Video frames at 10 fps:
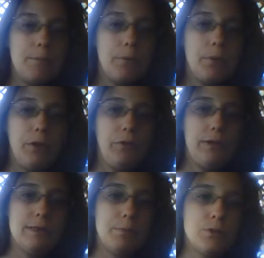simple,
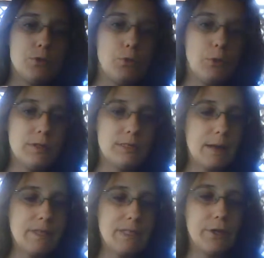using simple tools
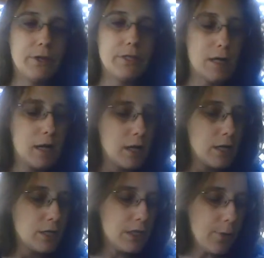and materials.
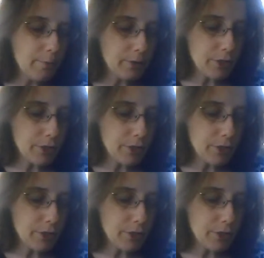So I'm